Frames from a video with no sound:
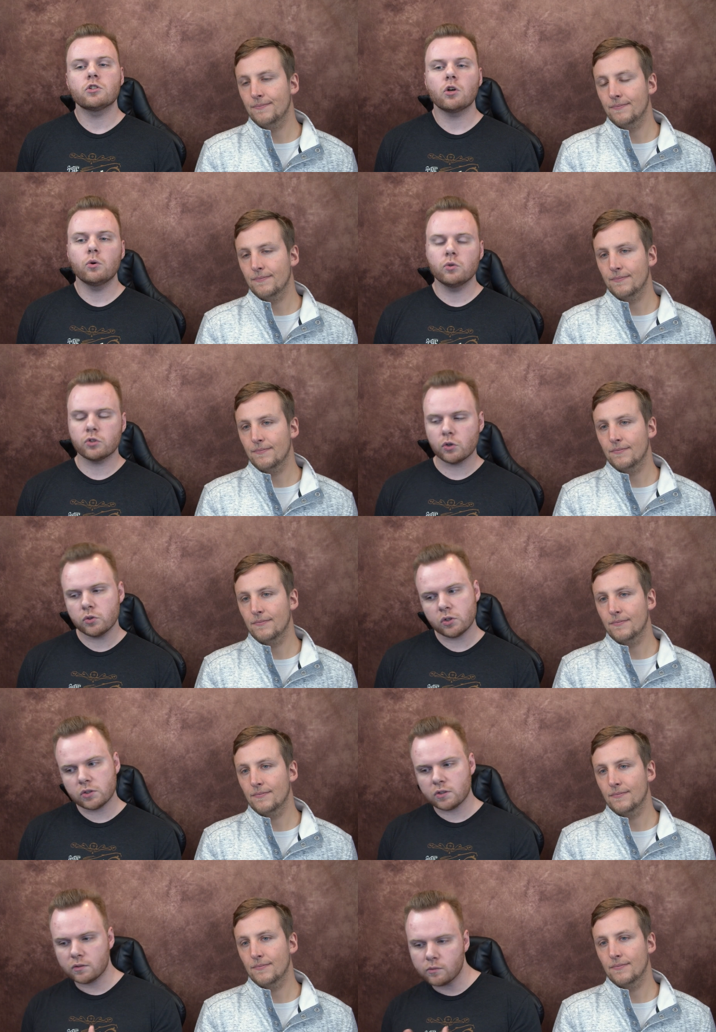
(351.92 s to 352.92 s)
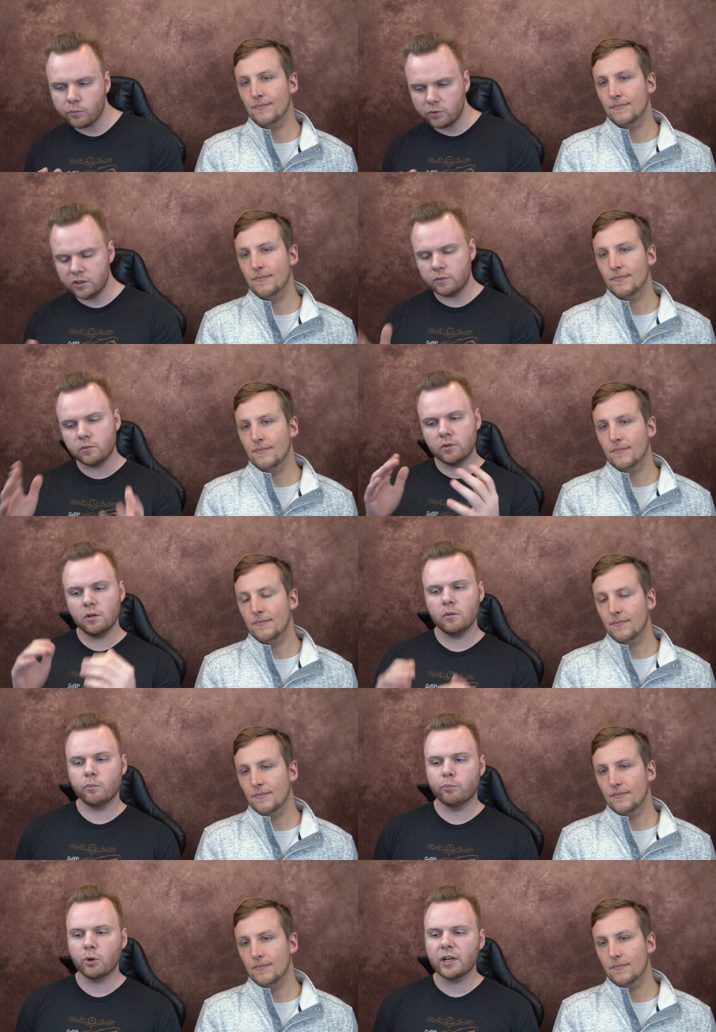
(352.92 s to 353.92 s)
Speaker 1: So so just
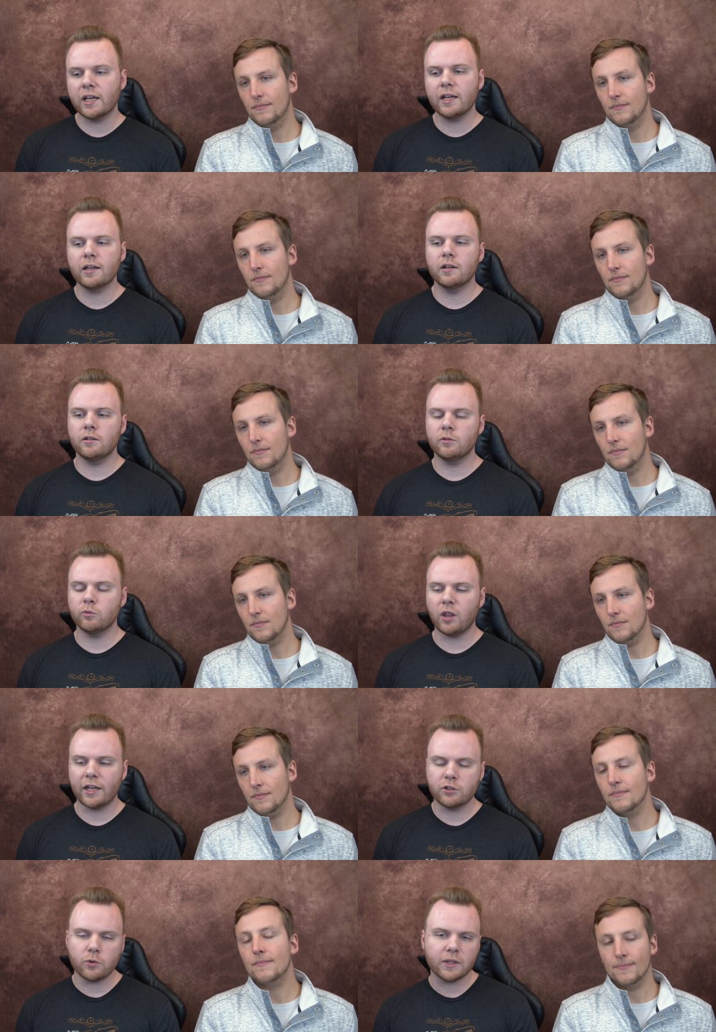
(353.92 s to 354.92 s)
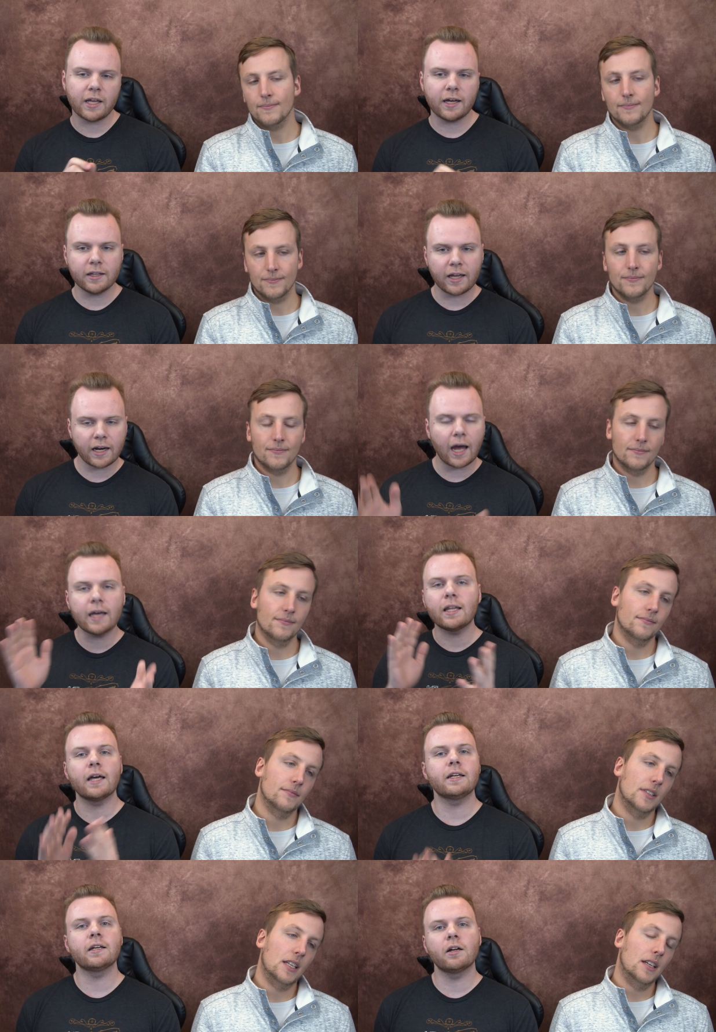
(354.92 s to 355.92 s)
bringing like doing that that
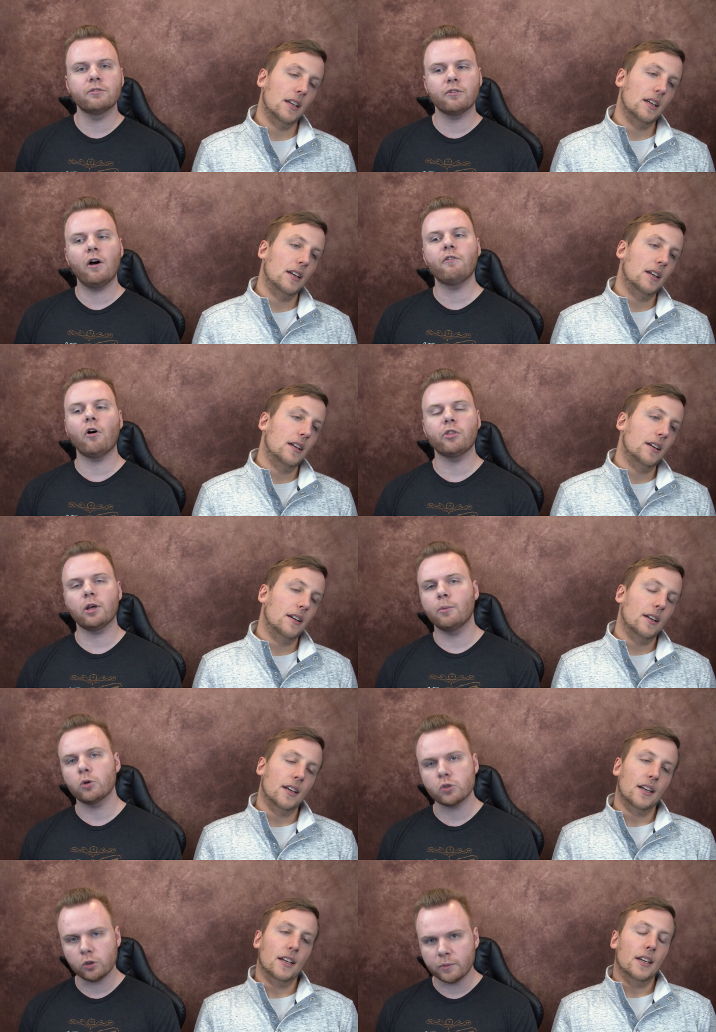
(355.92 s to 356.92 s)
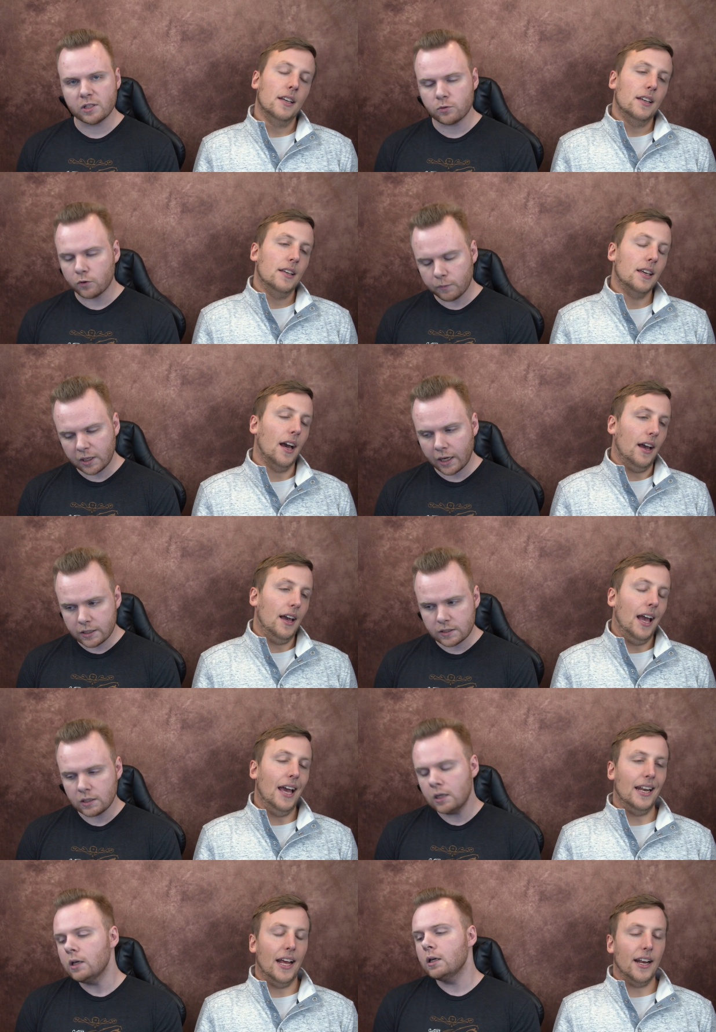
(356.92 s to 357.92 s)
highlighting of, of all the emotional beats would have yeah. been nice
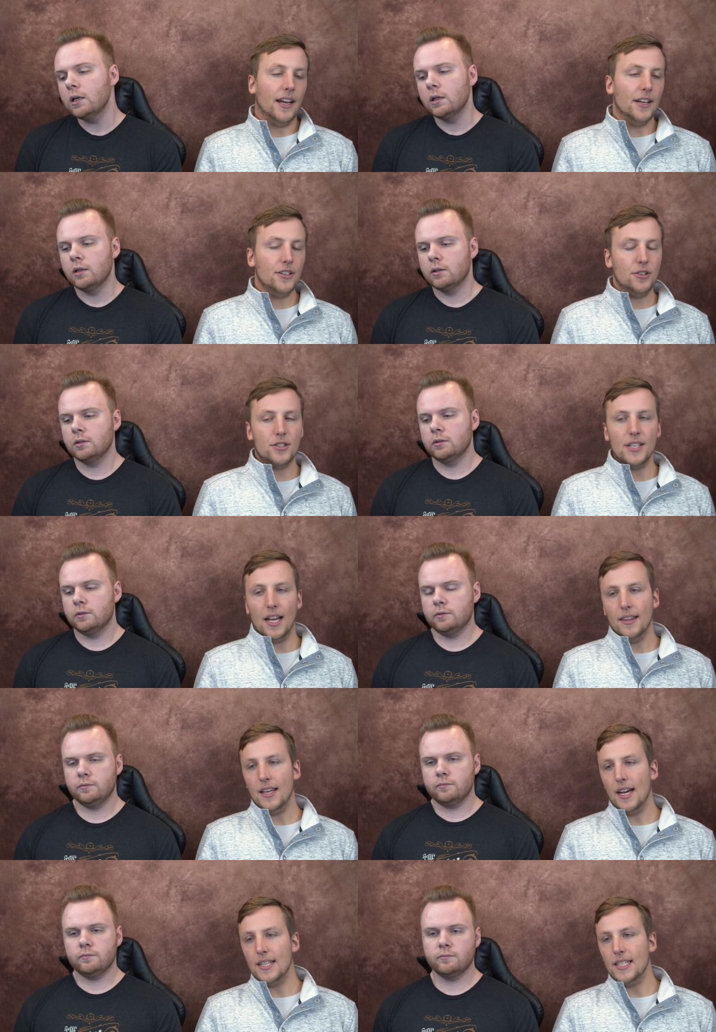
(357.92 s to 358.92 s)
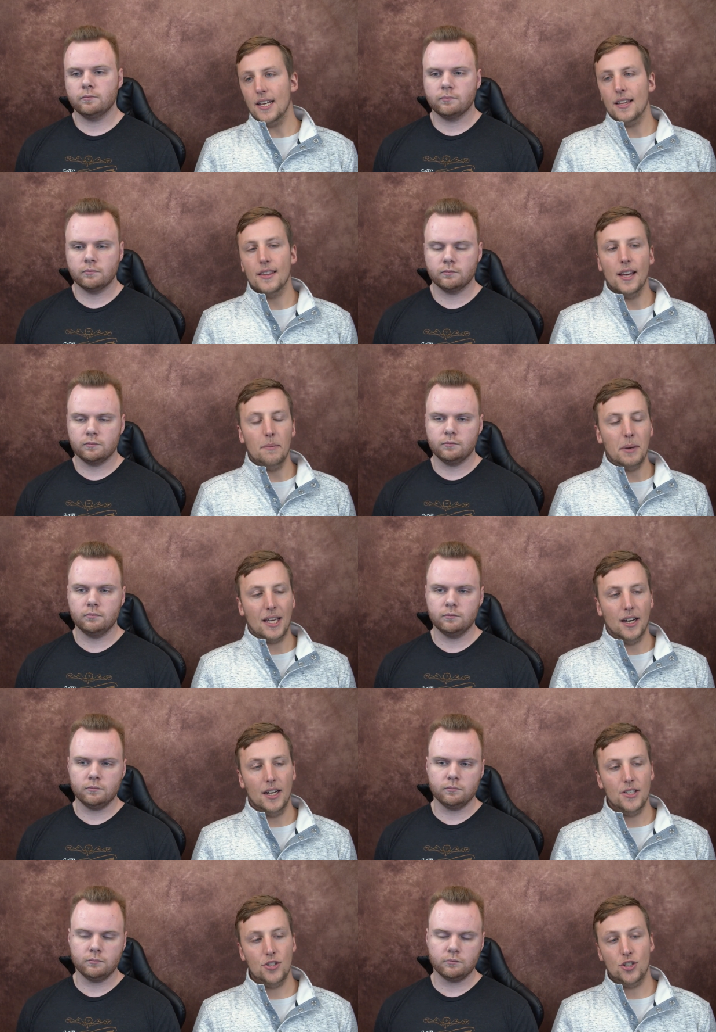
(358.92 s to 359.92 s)
Speaker 2: and and i understand the idea that
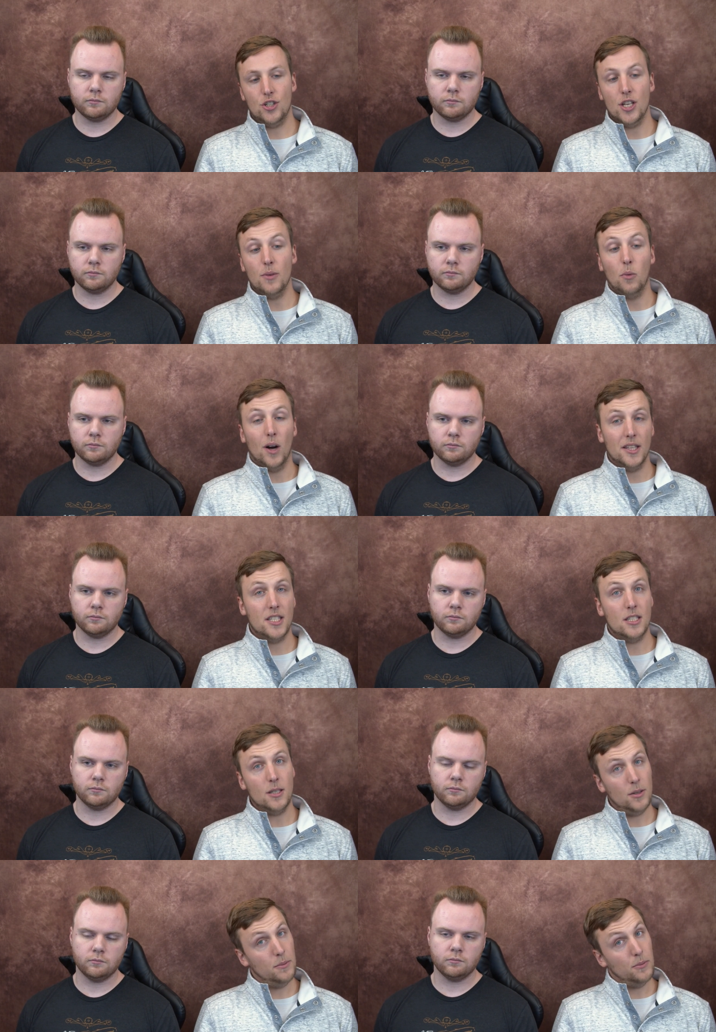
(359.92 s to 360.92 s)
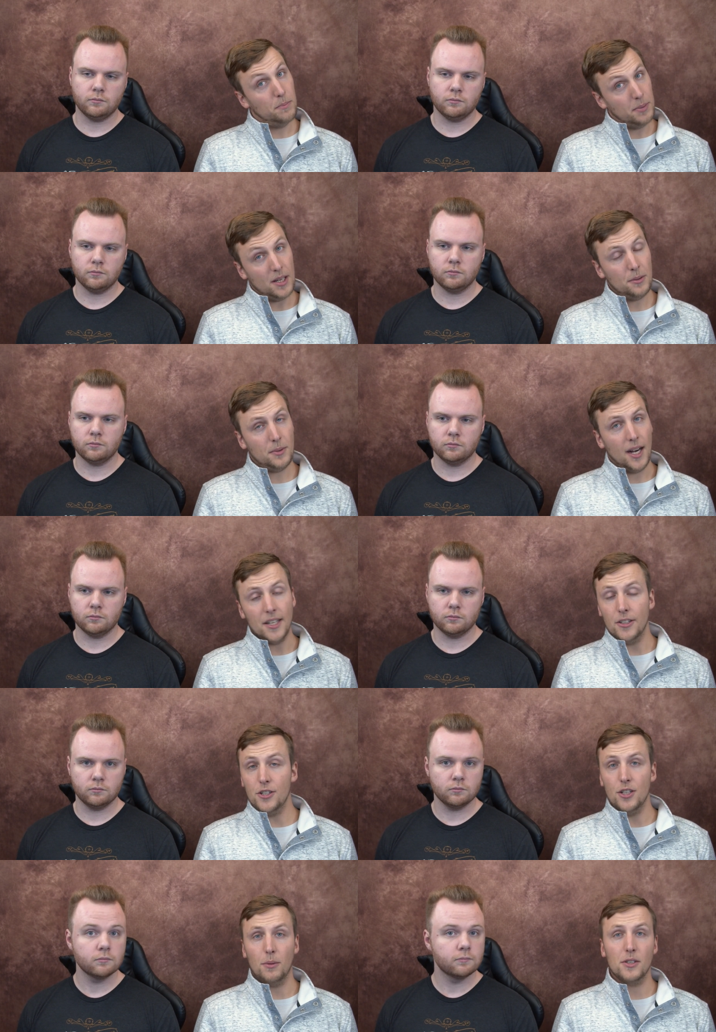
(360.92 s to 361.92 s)
because she wants to be a writer
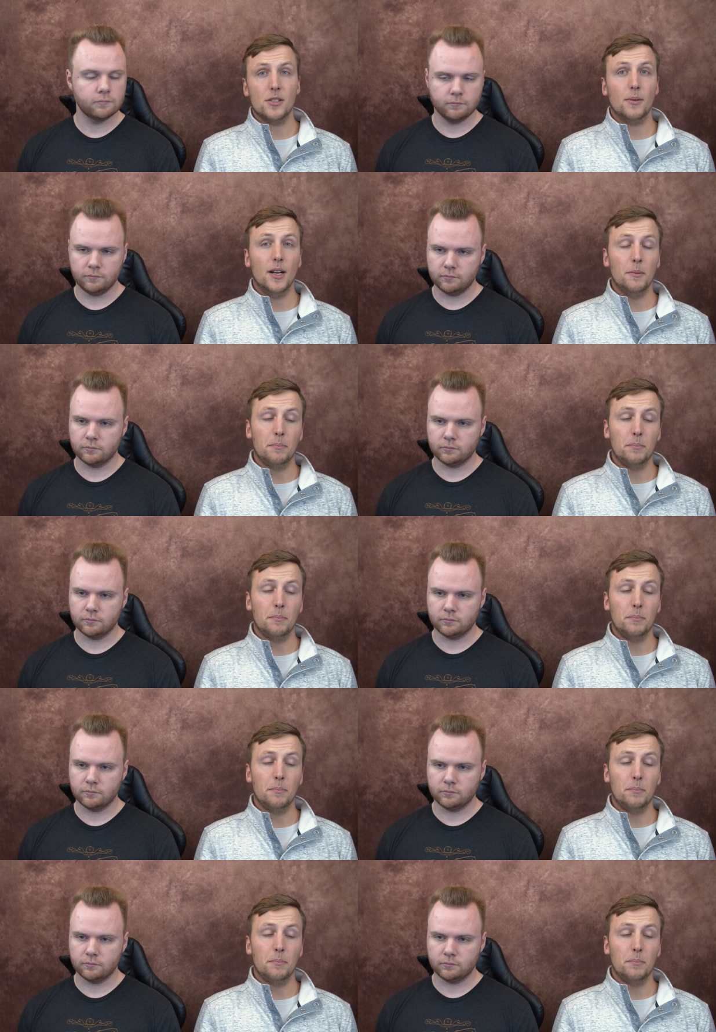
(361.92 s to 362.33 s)
she wants to write a